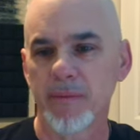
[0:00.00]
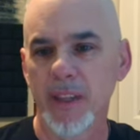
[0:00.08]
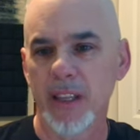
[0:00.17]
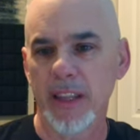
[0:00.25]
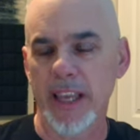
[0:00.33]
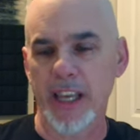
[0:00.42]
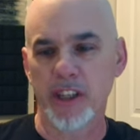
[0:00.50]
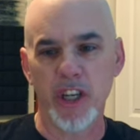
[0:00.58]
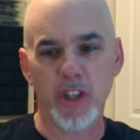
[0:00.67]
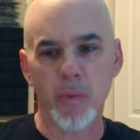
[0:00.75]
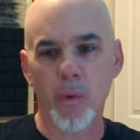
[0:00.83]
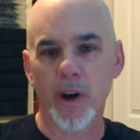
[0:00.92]
Like it
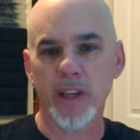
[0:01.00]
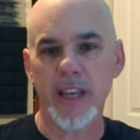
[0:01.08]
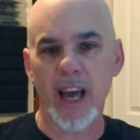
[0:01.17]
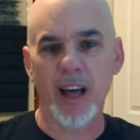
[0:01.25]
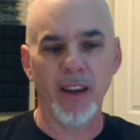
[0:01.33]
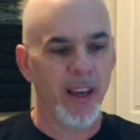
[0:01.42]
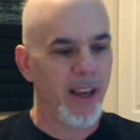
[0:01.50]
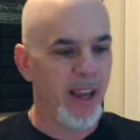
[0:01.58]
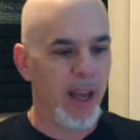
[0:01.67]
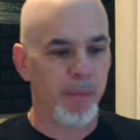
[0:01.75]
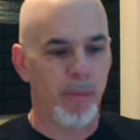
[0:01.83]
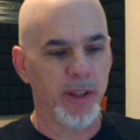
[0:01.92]
just works out.
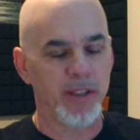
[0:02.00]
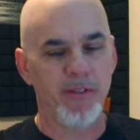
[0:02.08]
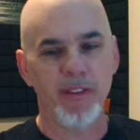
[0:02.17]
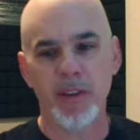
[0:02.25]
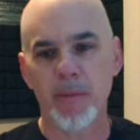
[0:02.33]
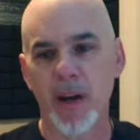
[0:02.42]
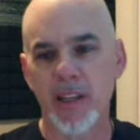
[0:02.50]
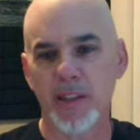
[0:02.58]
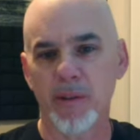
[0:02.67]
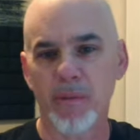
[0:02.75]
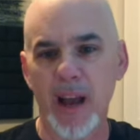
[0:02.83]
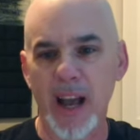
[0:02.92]
It puts 50 bucks in
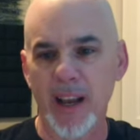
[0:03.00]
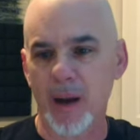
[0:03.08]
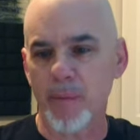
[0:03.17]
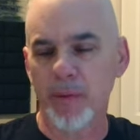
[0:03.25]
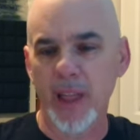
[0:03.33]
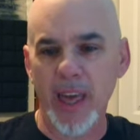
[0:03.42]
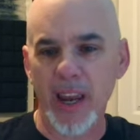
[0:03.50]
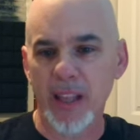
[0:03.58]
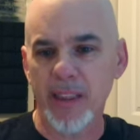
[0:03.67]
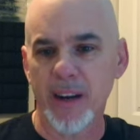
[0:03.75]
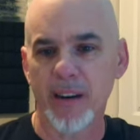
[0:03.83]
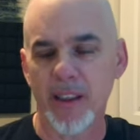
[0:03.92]
the rack. I'm playing out
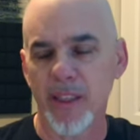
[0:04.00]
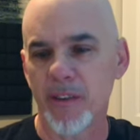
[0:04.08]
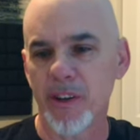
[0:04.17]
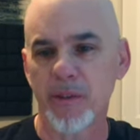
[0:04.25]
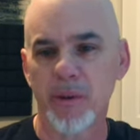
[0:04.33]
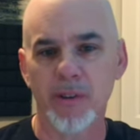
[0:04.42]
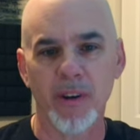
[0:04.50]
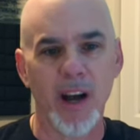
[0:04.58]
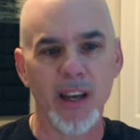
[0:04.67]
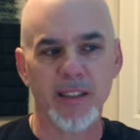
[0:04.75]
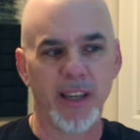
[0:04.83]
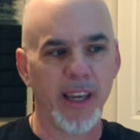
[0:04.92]
there at 32
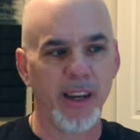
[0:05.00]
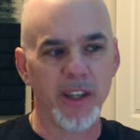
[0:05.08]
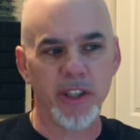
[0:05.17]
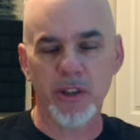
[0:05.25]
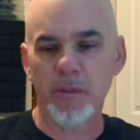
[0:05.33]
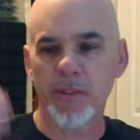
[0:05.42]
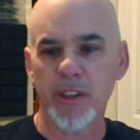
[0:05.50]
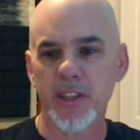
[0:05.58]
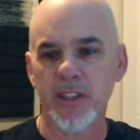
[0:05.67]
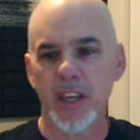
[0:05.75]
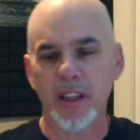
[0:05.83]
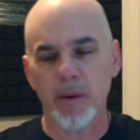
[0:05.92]
across and I can just shoot for the
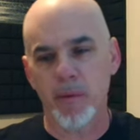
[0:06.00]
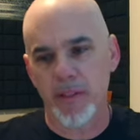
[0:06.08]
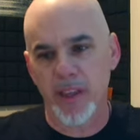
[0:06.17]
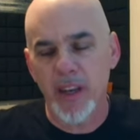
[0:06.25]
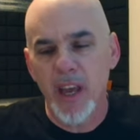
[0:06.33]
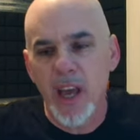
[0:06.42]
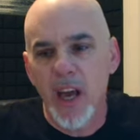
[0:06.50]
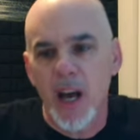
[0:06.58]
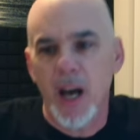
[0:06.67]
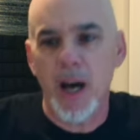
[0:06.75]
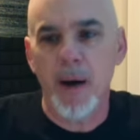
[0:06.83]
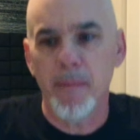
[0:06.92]
ceiling with it.
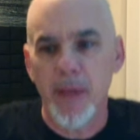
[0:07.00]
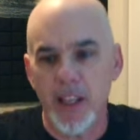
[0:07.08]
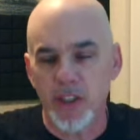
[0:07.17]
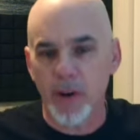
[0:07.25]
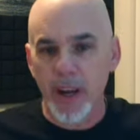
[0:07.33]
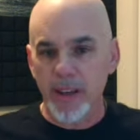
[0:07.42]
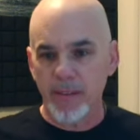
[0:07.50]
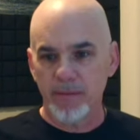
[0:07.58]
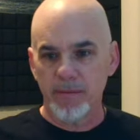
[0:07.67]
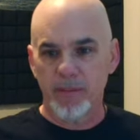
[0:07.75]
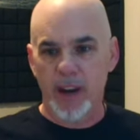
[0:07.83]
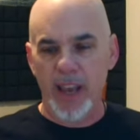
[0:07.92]
Um, it's great,
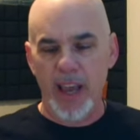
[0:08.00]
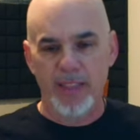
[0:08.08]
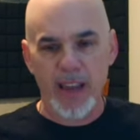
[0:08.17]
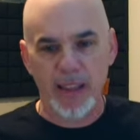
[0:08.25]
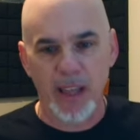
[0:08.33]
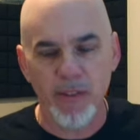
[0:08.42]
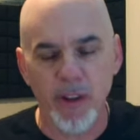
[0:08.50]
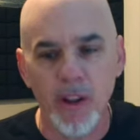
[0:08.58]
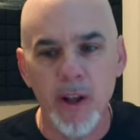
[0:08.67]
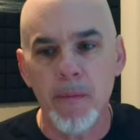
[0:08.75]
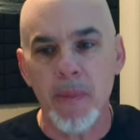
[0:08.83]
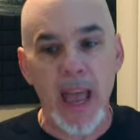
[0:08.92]
right? At that level.
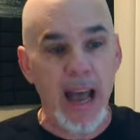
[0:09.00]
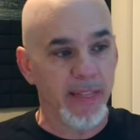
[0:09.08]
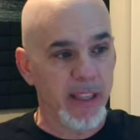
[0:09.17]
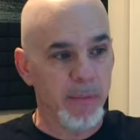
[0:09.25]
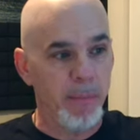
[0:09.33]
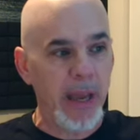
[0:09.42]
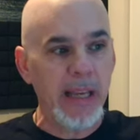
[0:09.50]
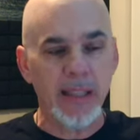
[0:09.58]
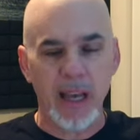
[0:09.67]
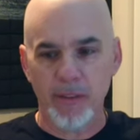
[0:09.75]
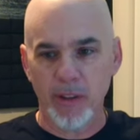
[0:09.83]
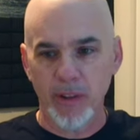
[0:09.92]
At this big
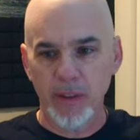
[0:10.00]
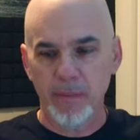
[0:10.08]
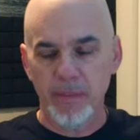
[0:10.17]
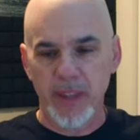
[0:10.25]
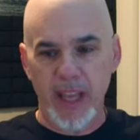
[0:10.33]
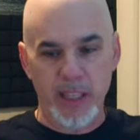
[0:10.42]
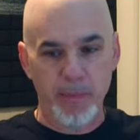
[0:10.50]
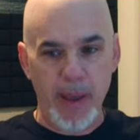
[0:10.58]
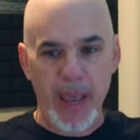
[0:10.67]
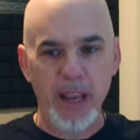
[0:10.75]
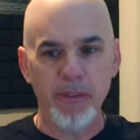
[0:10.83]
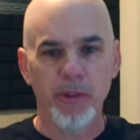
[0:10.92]
level, it's
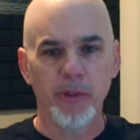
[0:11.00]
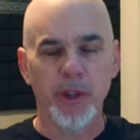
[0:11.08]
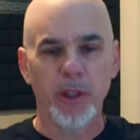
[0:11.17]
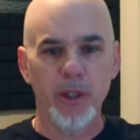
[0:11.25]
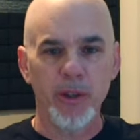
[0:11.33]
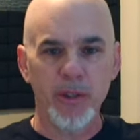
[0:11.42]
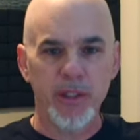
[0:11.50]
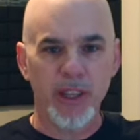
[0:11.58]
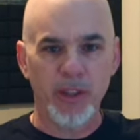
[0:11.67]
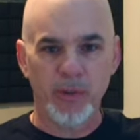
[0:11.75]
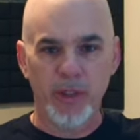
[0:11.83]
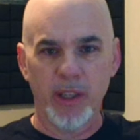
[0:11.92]
painful to lose the,
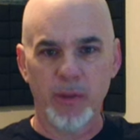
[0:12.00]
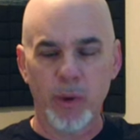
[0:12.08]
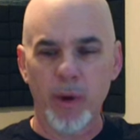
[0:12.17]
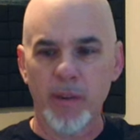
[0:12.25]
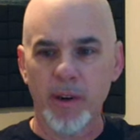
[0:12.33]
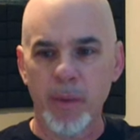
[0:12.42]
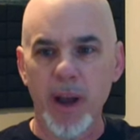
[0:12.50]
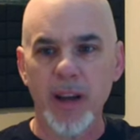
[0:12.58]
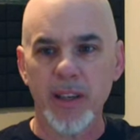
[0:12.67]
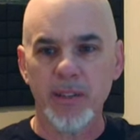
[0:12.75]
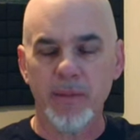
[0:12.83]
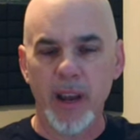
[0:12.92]
the 1200
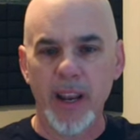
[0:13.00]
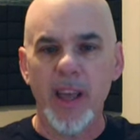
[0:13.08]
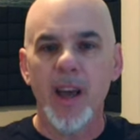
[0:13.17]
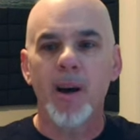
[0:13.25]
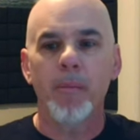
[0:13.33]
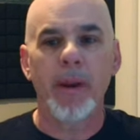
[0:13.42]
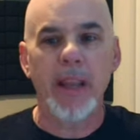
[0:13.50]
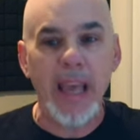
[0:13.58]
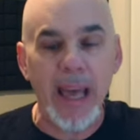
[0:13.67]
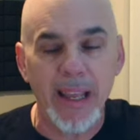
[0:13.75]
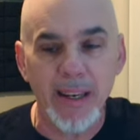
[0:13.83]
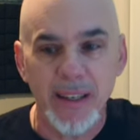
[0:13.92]
bucks, right? But
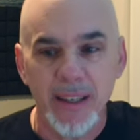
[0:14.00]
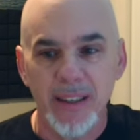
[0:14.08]
again,